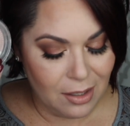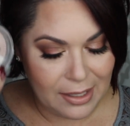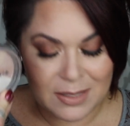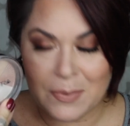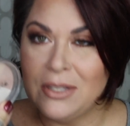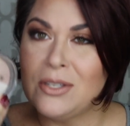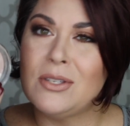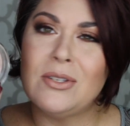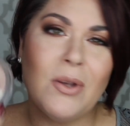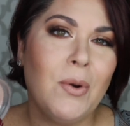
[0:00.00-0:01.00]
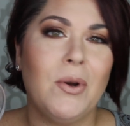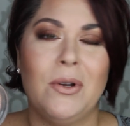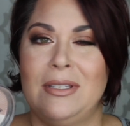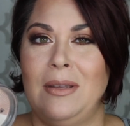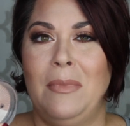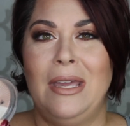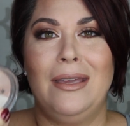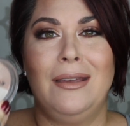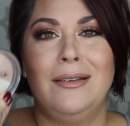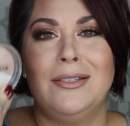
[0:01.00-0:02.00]
has been so good to
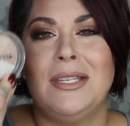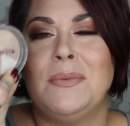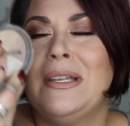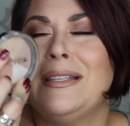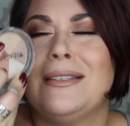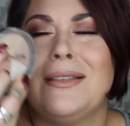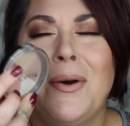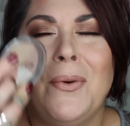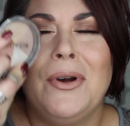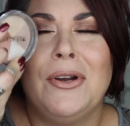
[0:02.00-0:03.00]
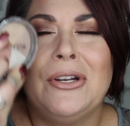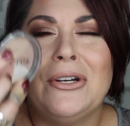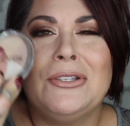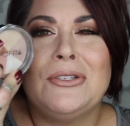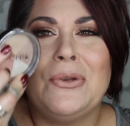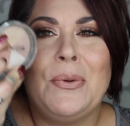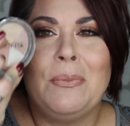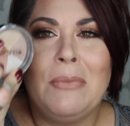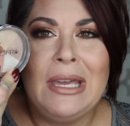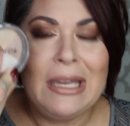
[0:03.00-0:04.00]
me. She's been so good to
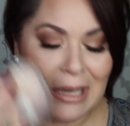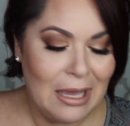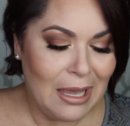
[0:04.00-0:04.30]
me.